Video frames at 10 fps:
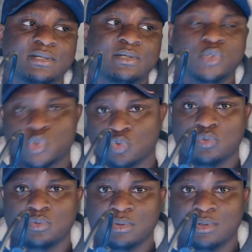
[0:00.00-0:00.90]
So,
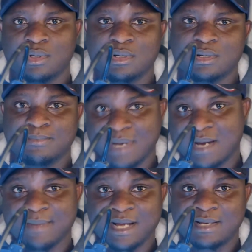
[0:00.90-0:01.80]

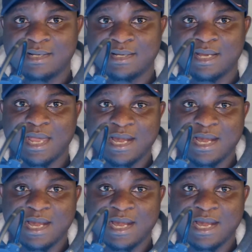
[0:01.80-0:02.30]
Bema and